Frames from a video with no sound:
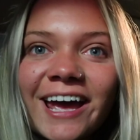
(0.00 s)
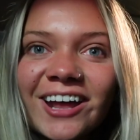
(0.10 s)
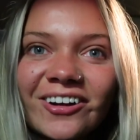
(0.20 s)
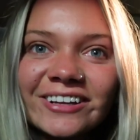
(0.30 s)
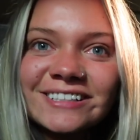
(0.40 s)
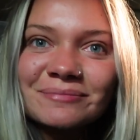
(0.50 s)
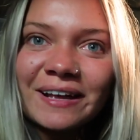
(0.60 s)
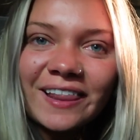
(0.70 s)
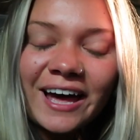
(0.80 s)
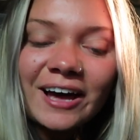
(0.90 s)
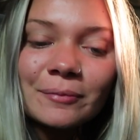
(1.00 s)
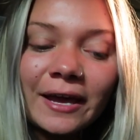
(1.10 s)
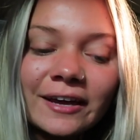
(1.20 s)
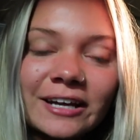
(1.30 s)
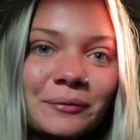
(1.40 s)
head on into my lab
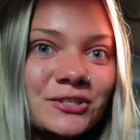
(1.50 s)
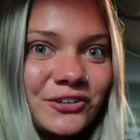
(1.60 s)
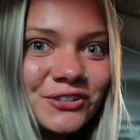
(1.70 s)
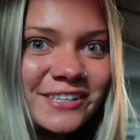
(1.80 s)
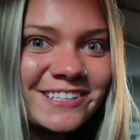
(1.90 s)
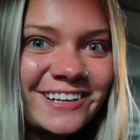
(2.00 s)
and I will talk to you guys